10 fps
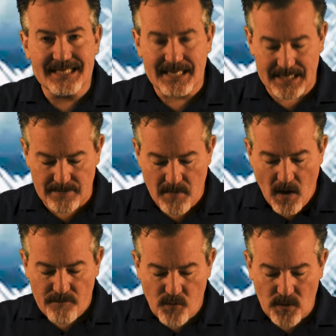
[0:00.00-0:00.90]
to him
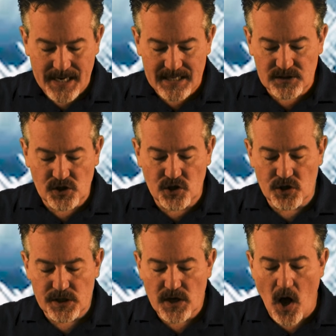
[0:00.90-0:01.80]
for his
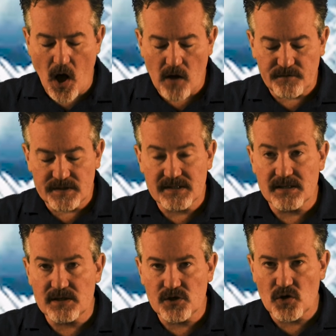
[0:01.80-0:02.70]
good
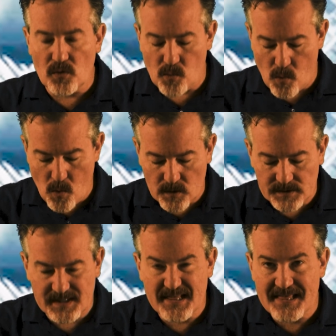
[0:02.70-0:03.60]
offices
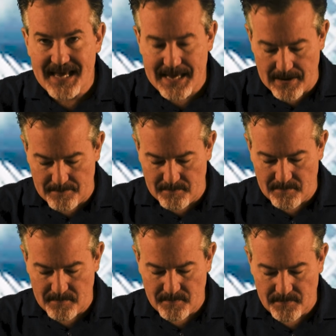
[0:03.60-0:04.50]
towards them,
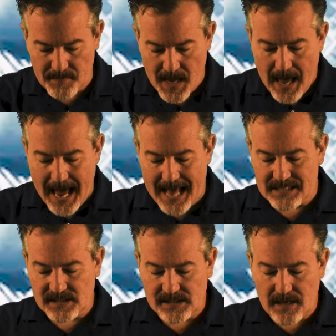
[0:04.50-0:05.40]

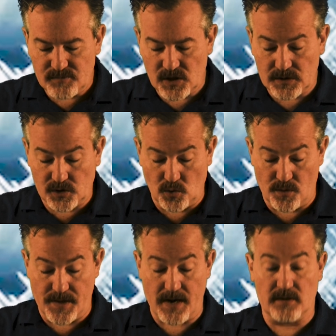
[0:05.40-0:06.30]
and subject to
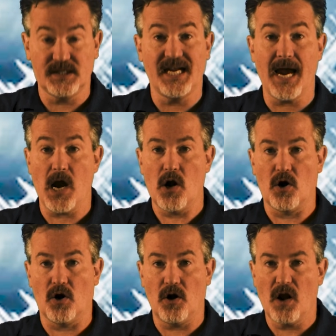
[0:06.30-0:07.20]
their
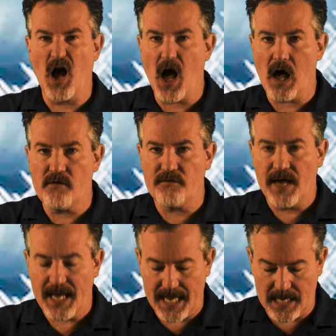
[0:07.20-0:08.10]
terror of
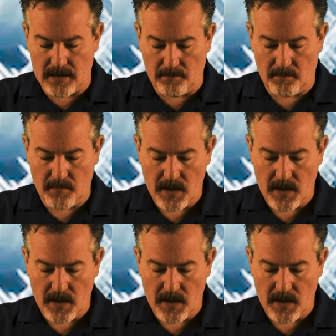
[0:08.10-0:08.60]
him.